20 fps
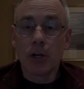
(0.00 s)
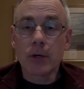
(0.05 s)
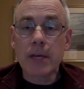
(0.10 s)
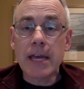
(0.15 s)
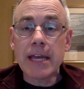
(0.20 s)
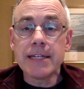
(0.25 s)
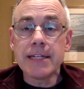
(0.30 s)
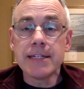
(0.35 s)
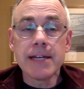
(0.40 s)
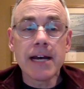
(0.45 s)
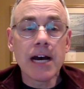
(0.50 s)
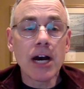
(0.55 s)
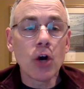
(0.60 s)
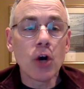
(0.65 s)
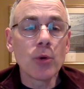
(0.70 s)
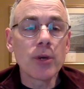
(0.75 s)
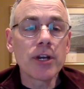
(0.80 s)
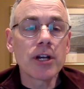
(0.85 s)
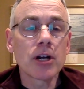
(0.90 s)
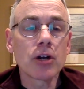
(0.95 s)
Okay, now
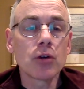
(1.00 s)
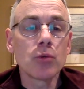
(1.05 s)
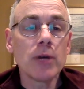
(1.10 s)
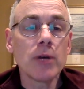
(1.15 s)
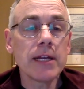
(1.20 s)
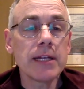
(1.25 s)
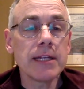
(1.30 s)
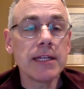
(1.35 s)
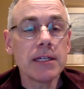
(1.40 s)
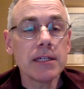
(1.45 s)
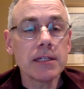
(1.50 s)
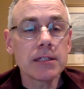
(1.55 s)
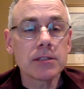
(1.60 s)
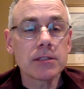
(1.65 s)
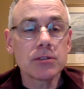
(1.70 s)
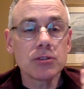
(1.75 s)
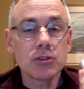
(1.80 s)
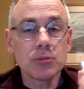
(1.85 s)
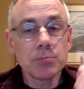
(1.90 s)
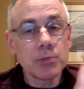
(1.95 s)
we are ready
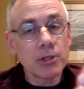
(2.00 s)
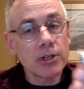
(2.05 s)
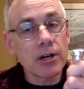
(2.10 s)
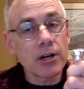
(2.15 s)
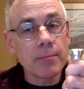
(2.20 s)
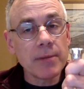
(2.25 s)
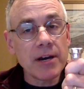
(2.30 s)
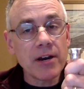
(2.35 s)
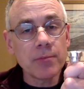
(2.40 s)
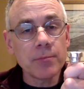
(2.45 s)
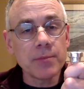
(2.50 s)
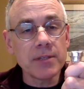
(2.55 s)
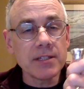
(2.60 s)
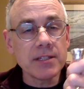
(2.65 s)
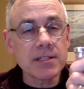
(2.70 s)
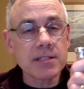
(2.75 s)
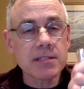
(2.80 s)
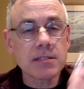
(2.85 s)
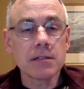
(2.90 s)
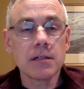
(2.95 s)
to put our
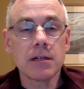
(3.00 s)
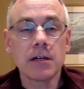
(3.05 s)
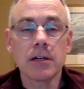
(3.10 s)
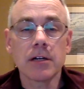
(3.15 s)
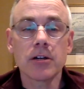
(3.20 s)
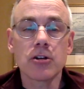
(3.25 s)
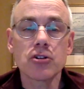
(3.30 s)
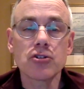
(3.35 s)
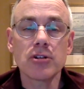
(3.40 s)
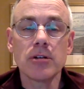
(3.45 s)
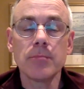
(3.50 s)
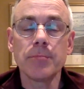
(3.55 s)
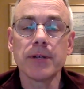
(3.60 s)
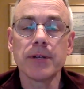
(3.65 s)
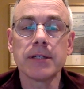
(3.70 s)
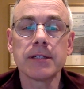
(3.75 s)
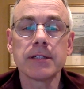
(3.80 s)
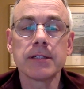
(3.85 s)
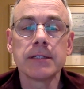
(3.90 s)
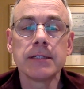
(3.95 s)
mouthpiece on our trumpet.